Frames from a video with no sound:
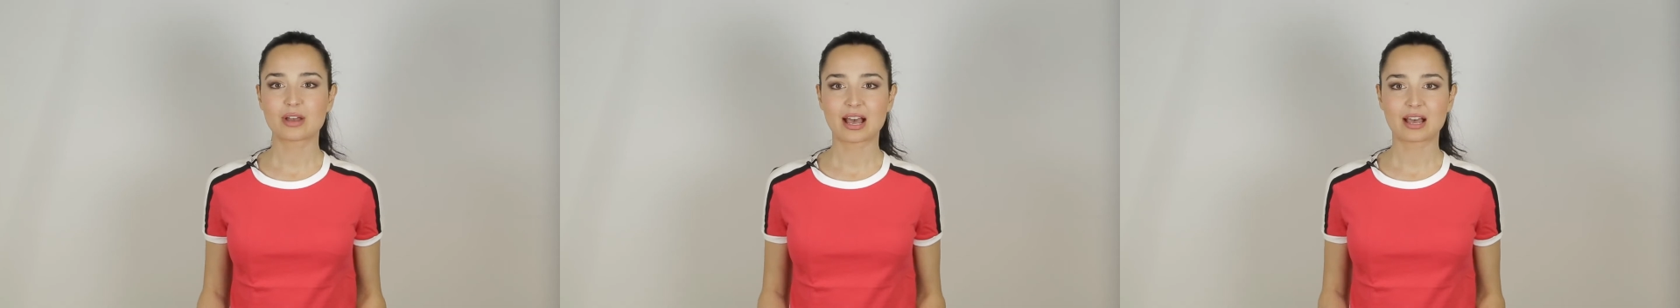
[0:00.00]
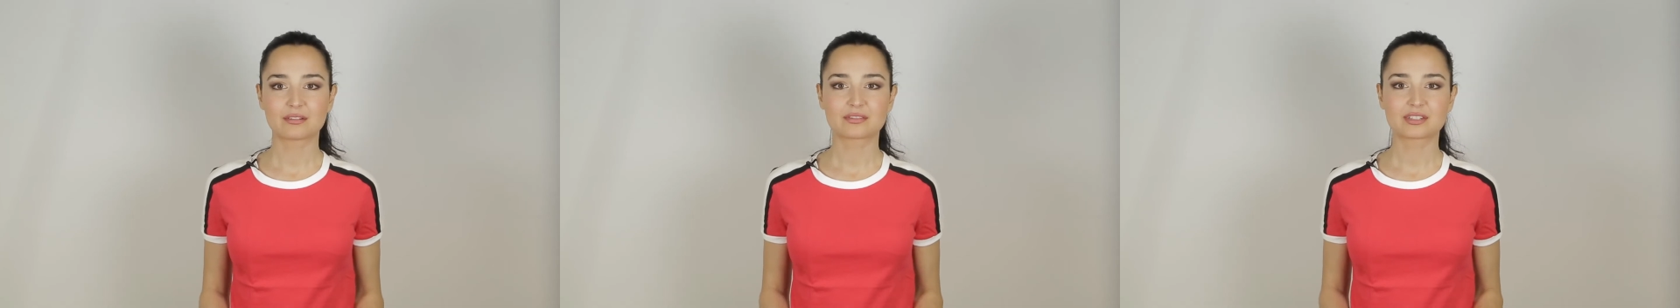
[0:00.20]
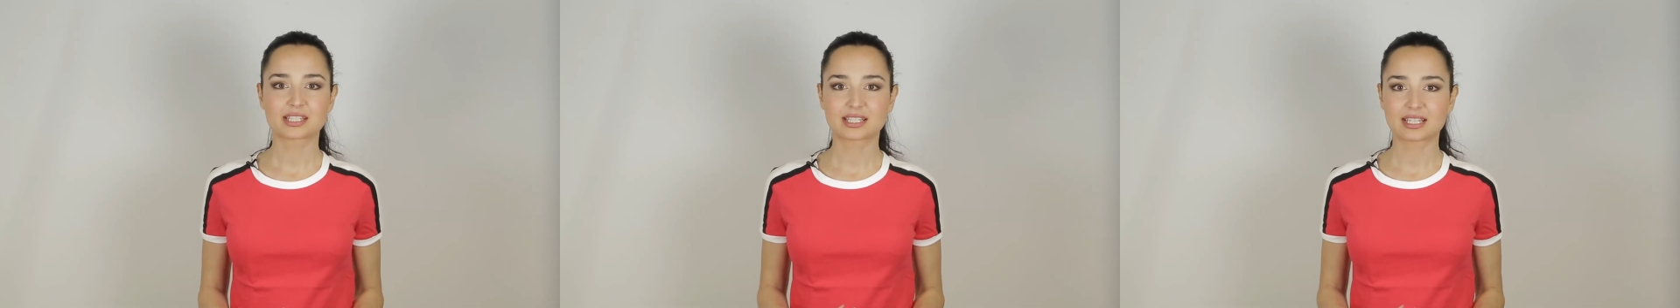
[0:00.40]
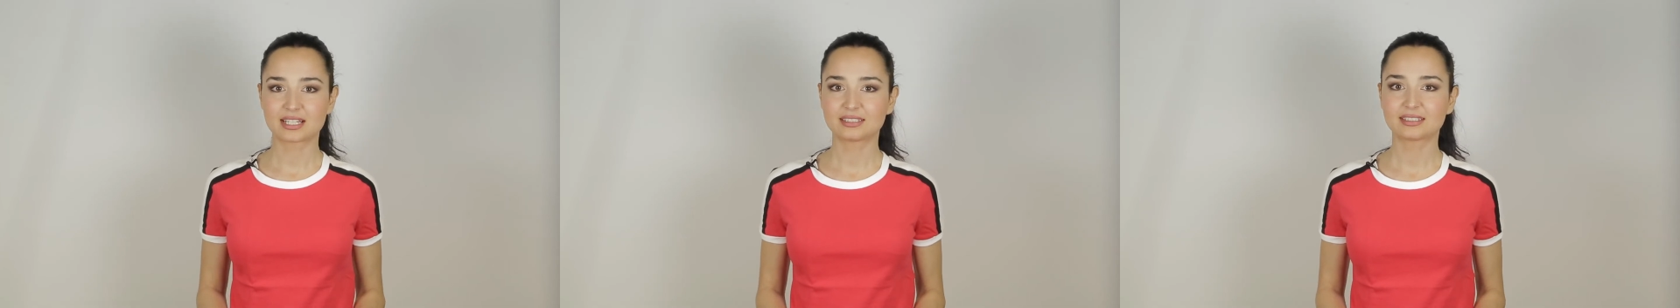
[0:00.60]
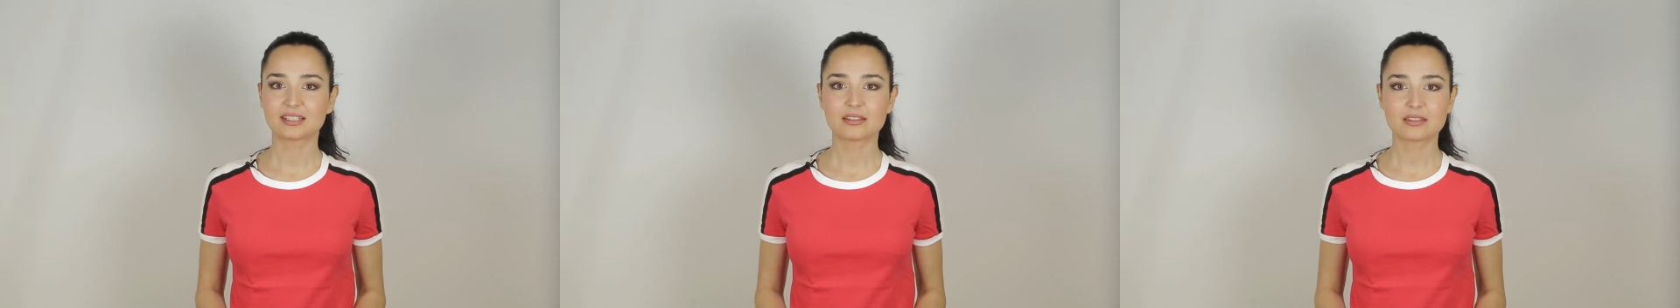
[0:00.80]
have
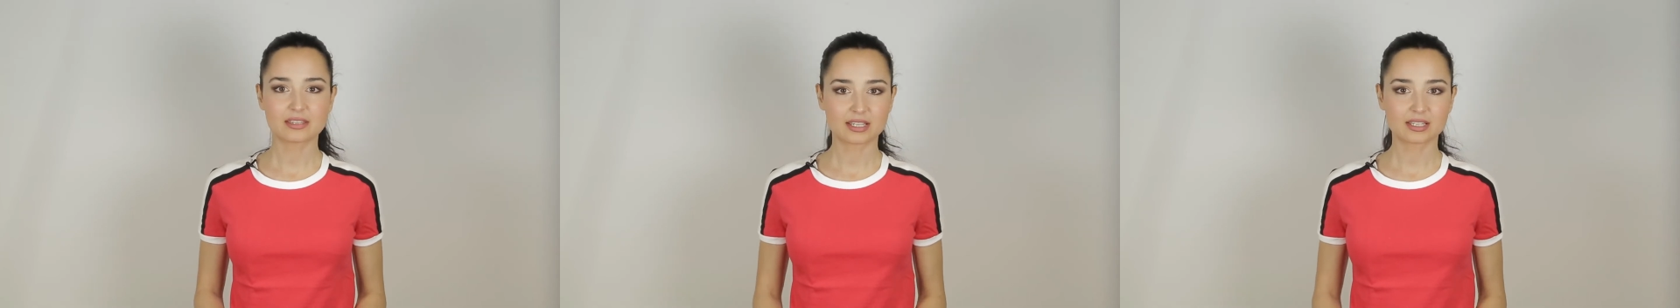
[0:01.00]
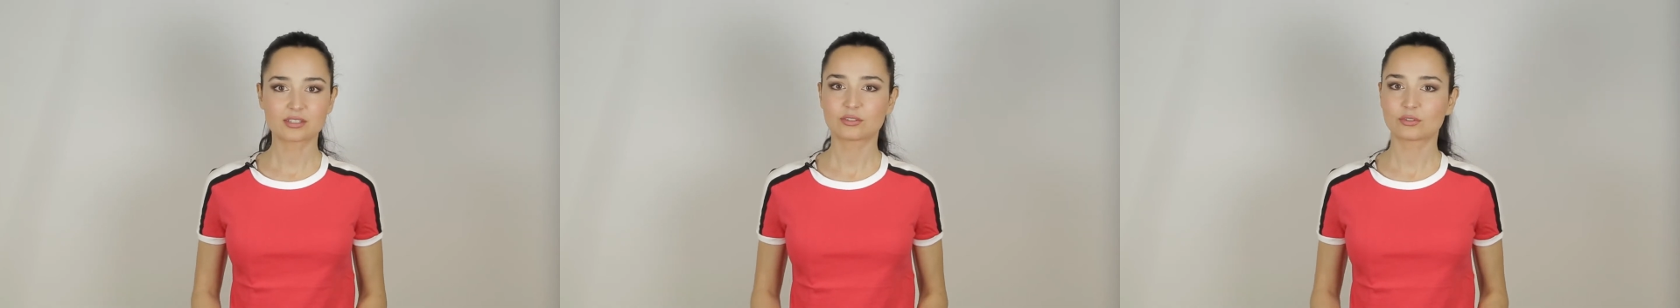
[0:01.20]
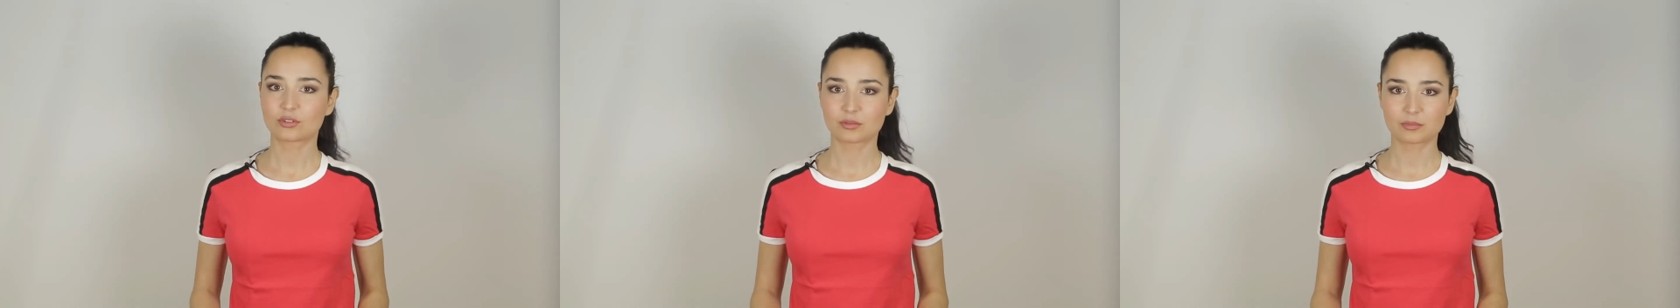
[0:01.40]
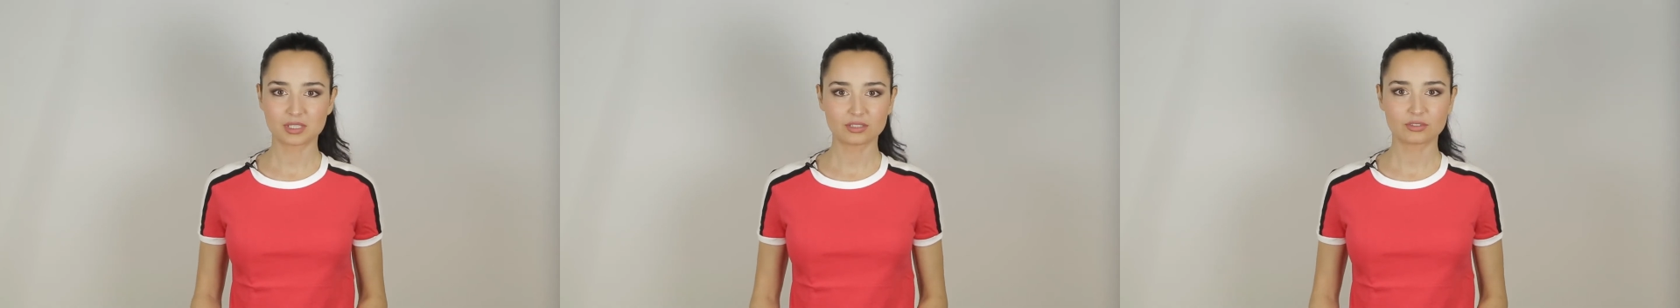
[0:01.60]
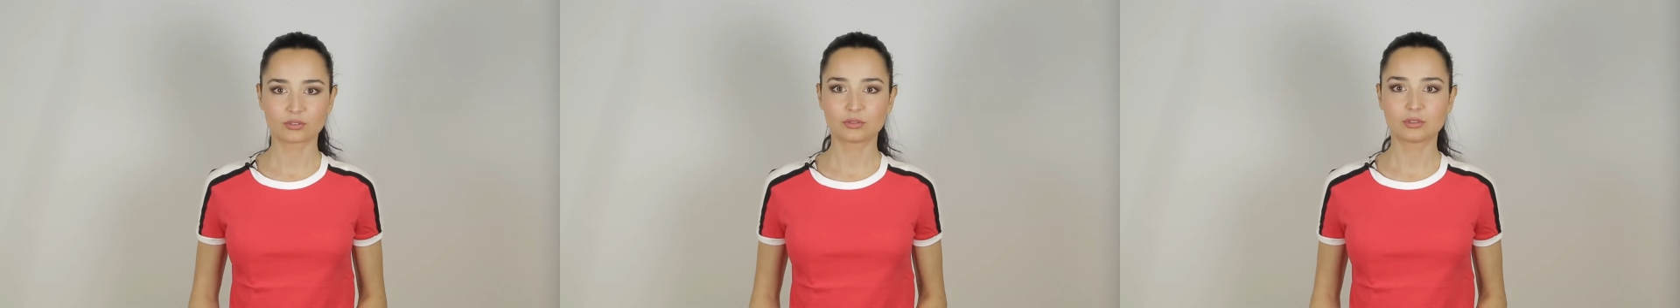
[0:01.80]
certain things to
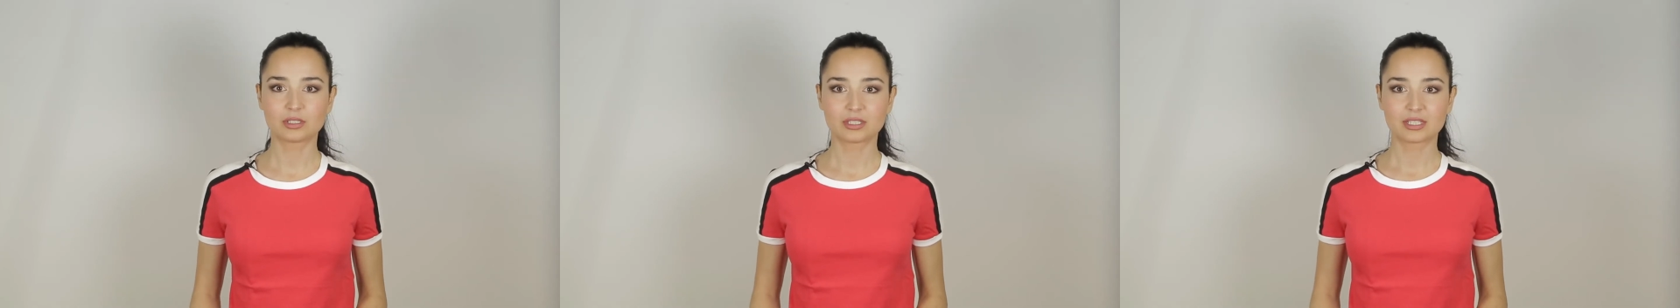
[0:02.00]
commit to,